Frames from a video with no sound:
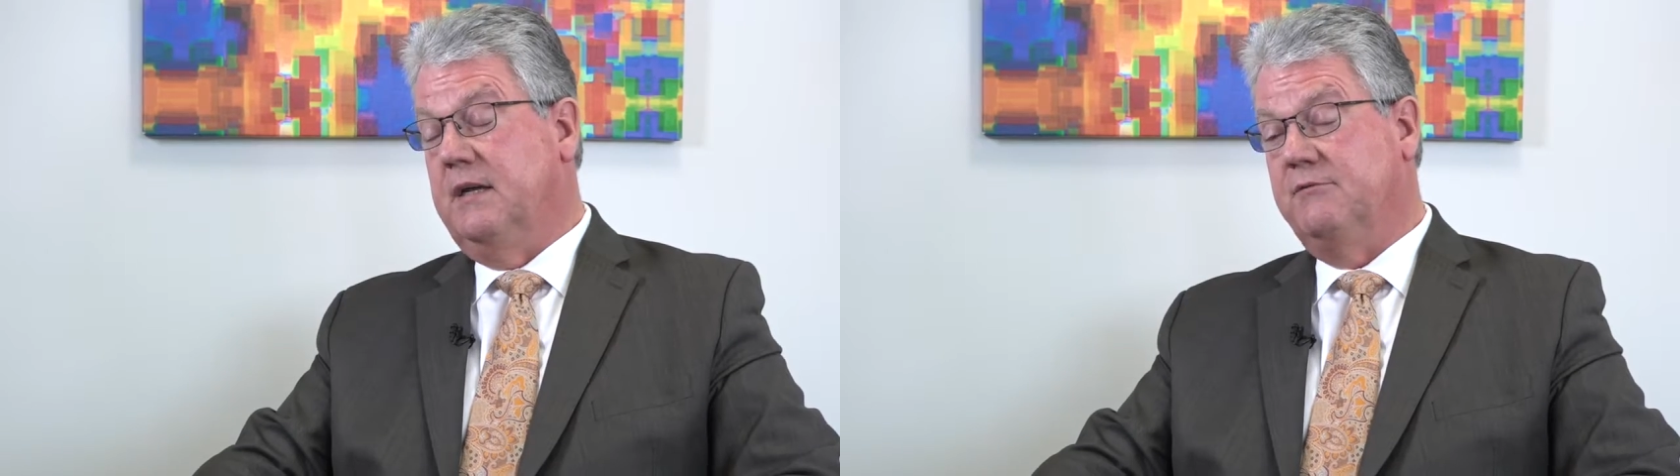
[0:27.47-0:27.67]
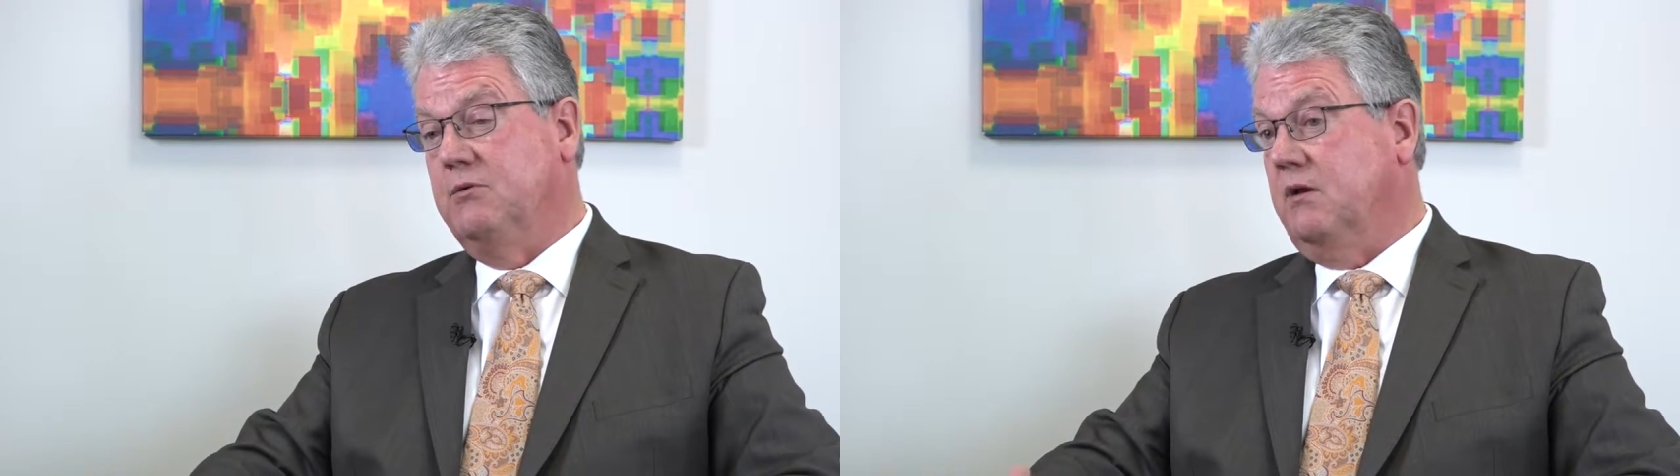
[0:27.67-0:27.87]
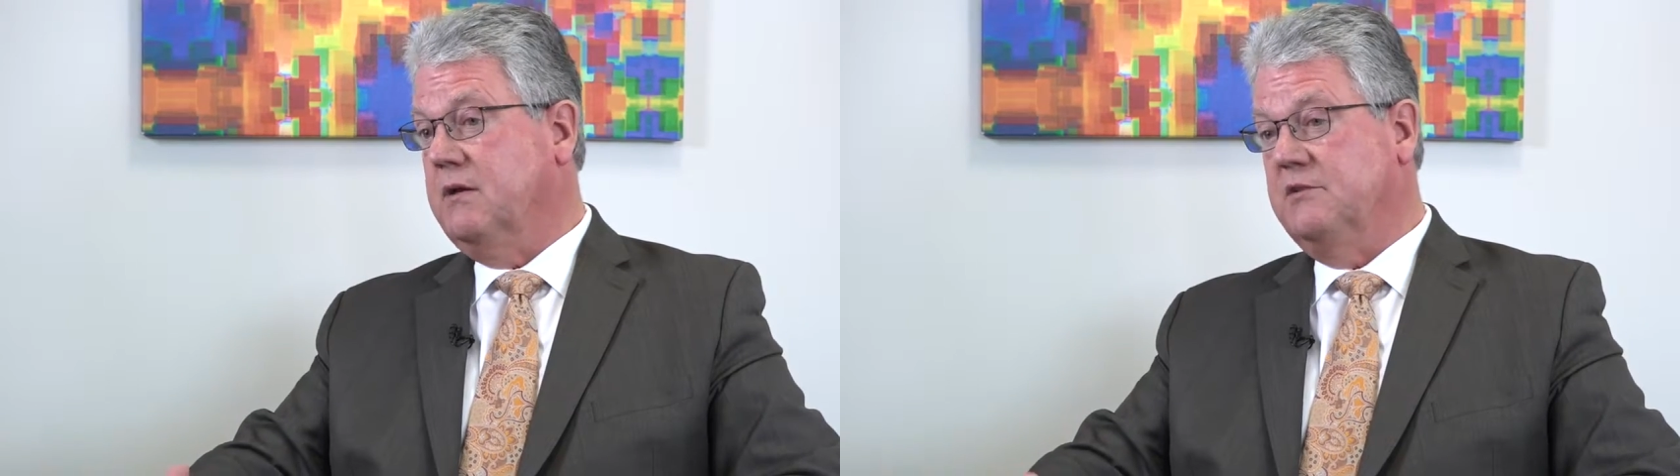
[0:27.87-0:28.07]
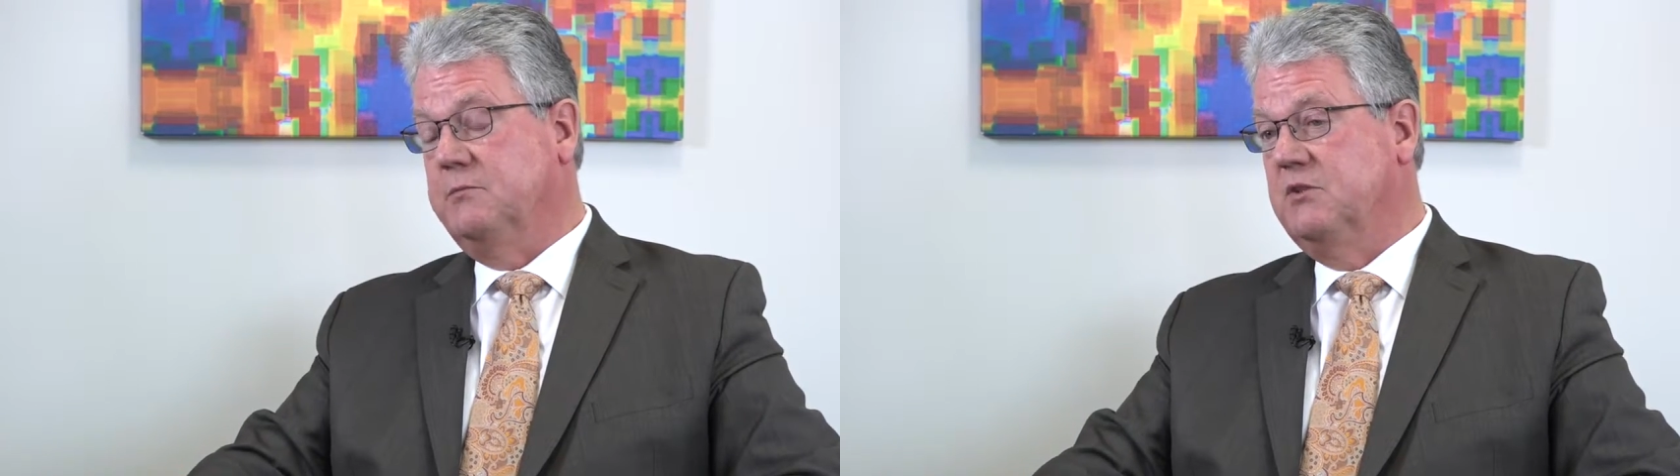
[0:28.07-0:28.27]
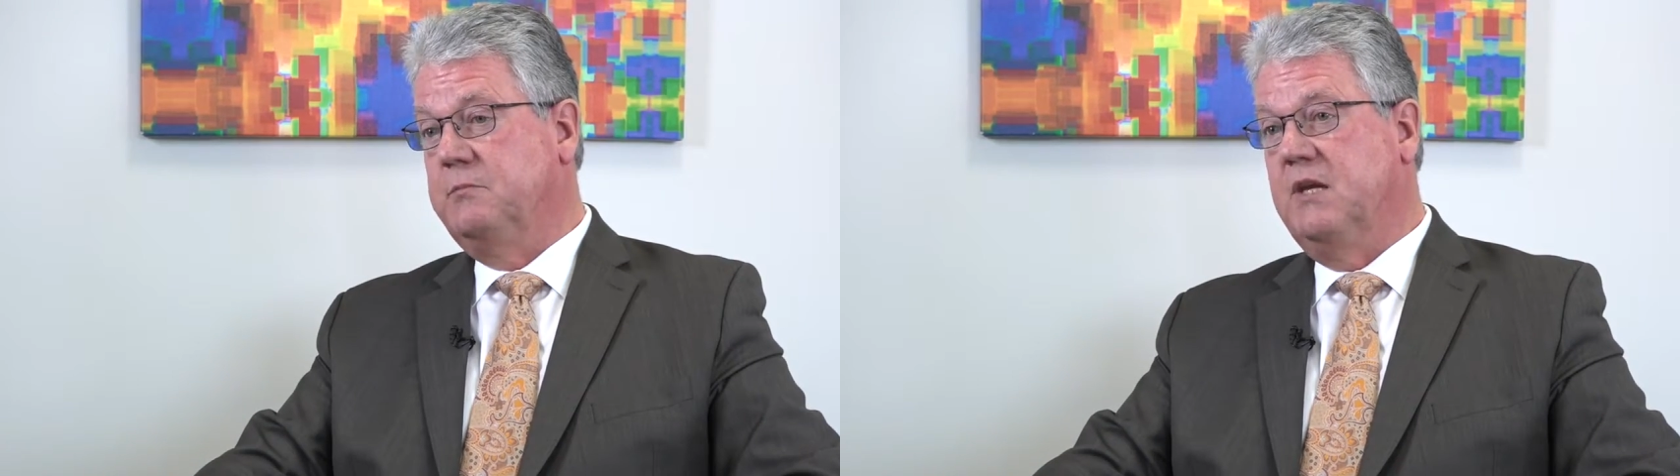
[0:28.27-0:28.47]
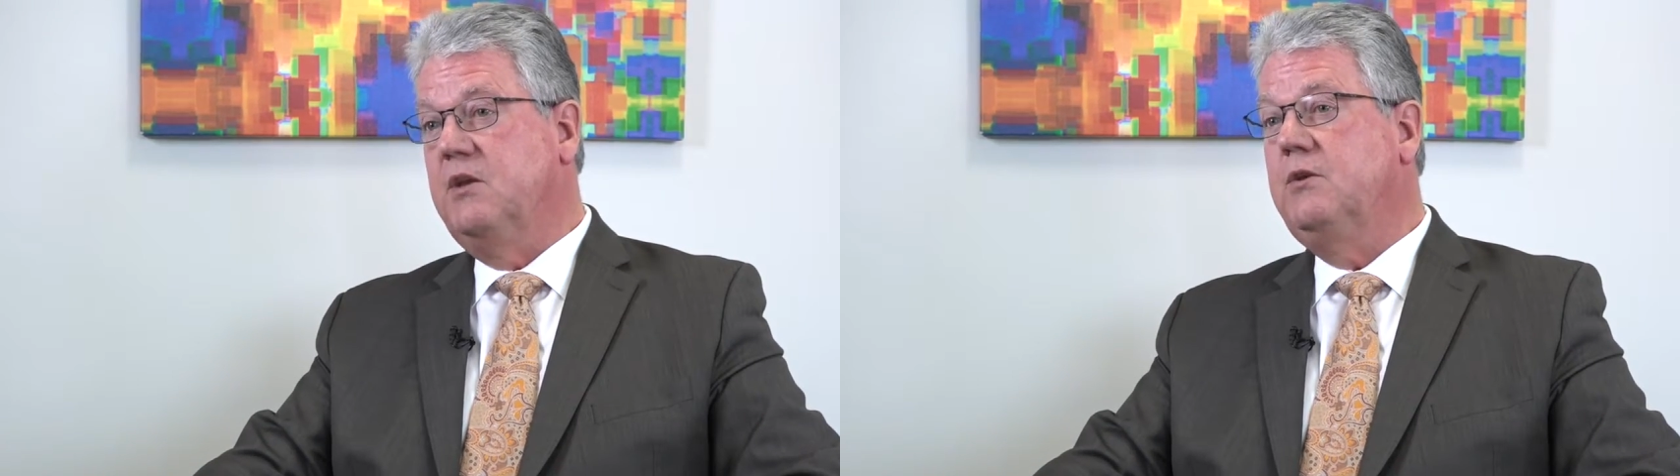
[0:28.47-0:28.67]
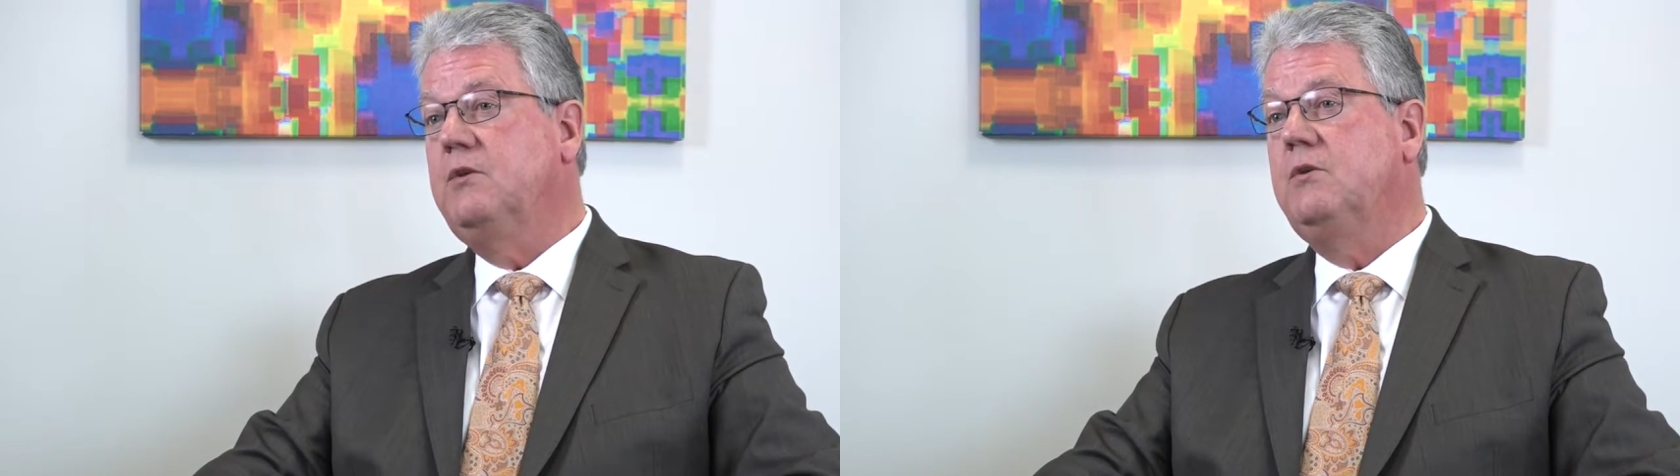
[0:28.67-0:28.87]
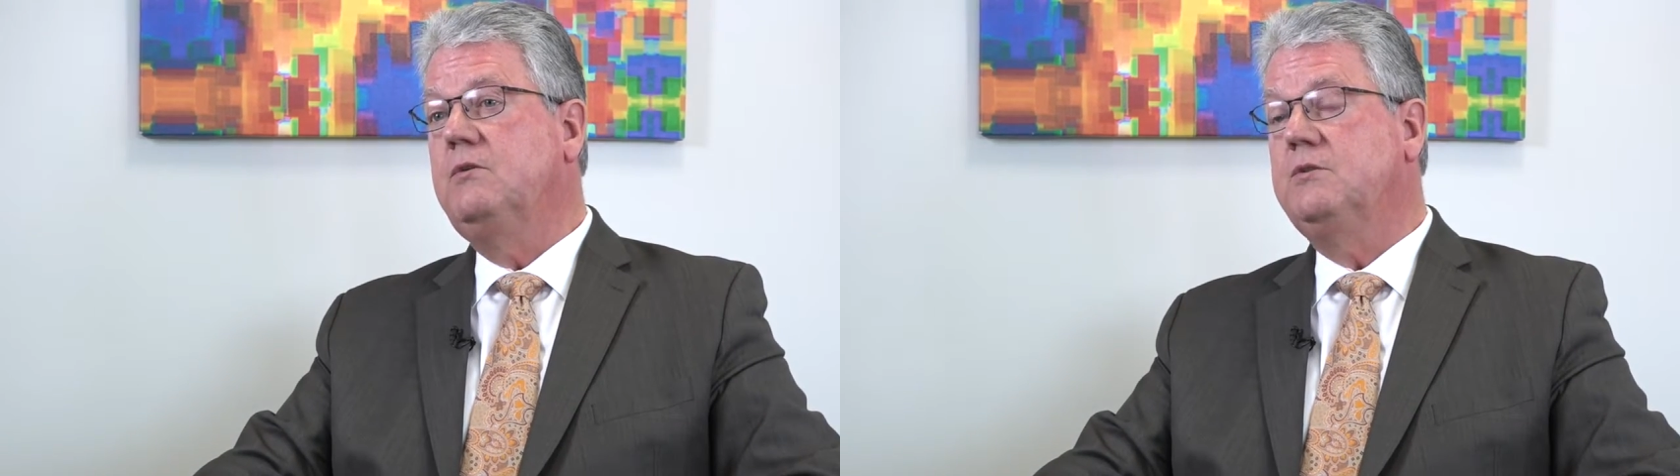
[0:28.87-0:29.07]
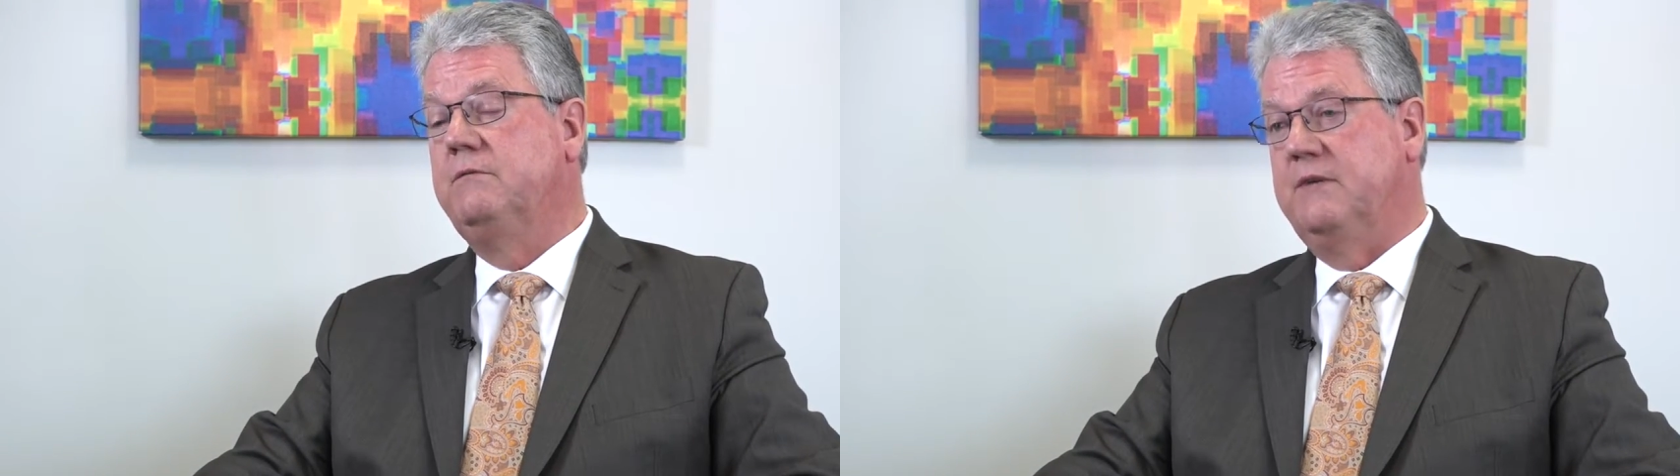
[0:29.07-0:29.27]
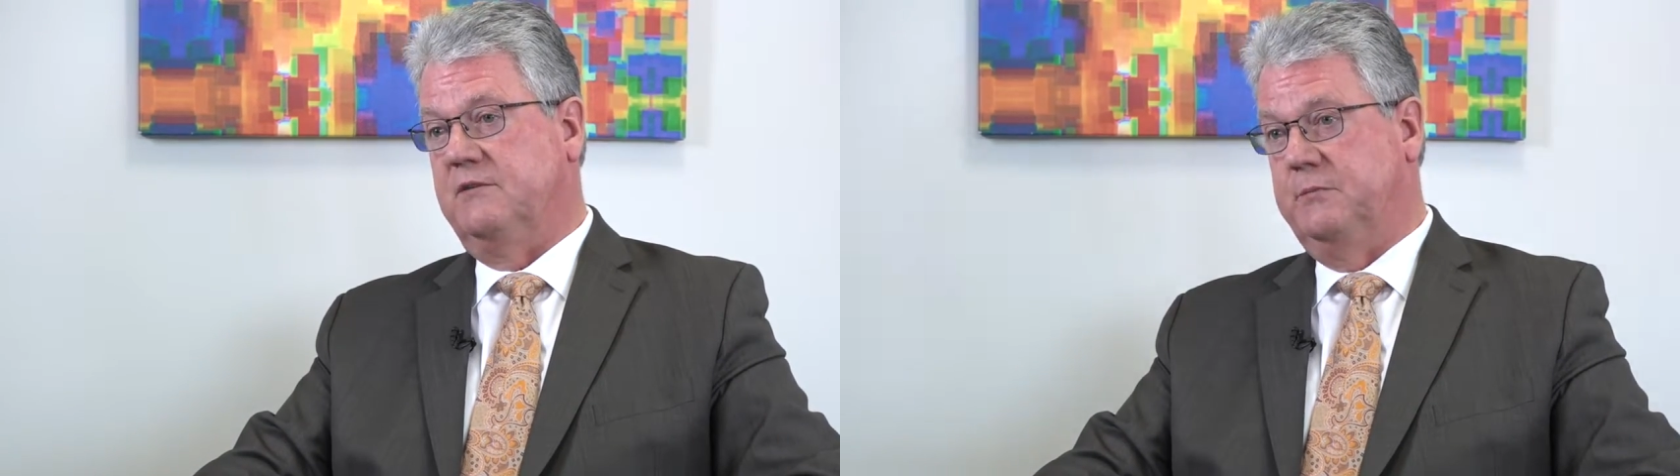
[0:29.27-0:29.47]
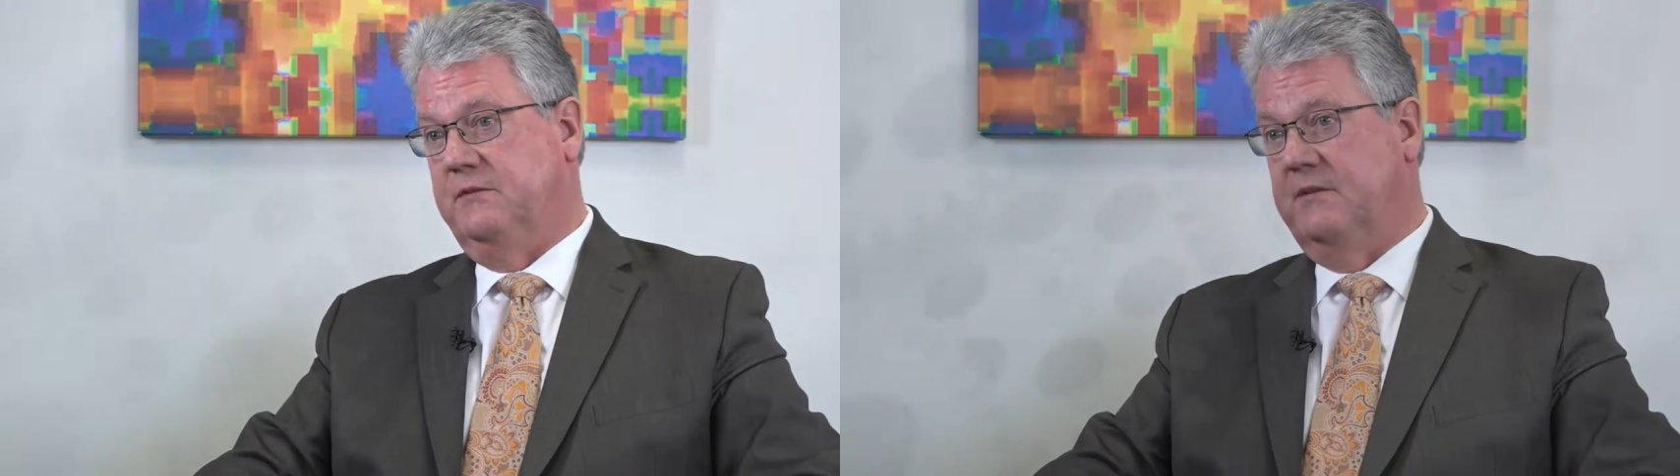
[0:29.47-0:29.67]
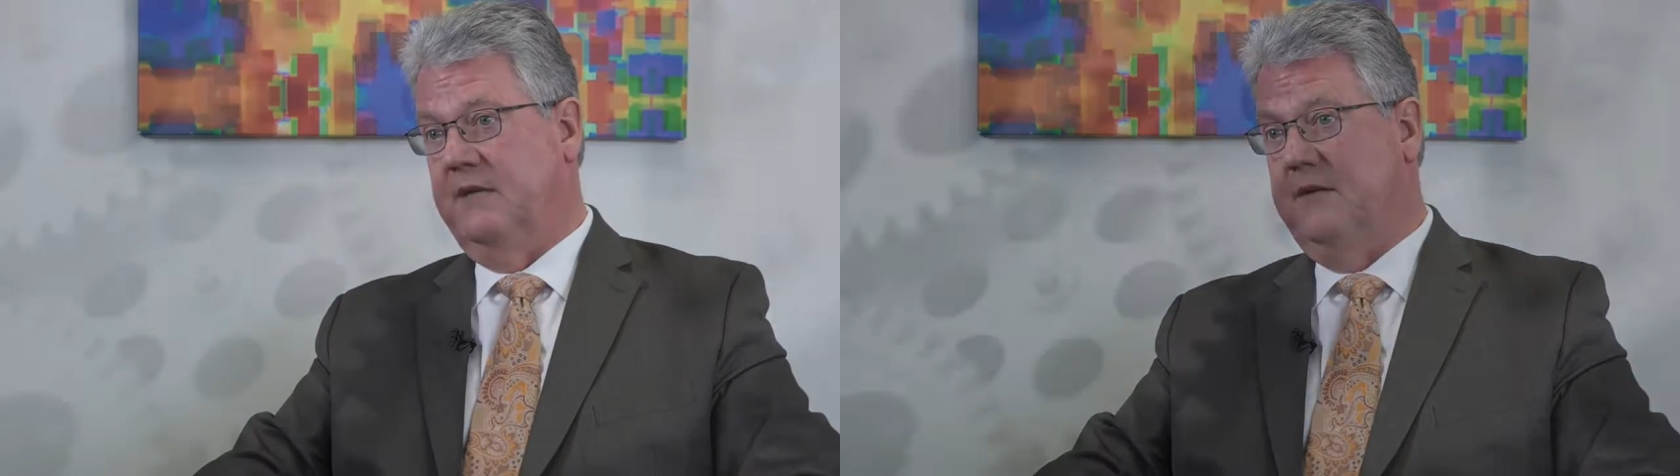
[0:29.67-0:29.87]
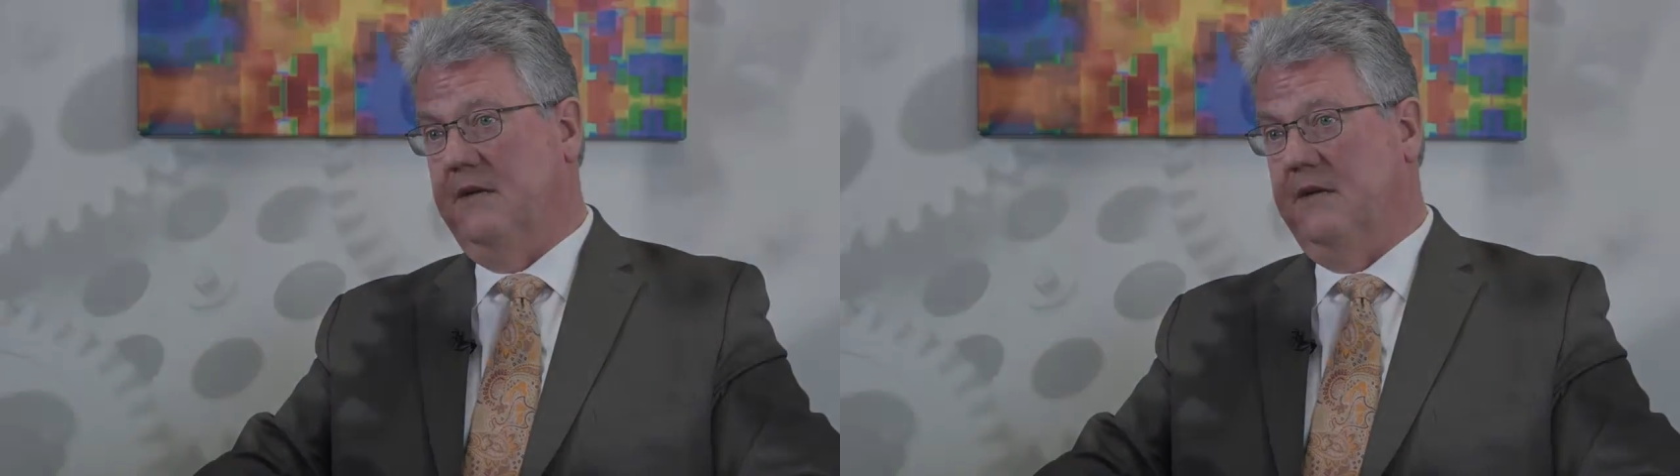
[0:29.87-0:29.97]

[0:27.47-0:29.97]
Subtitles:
After all, customers make huge investments in that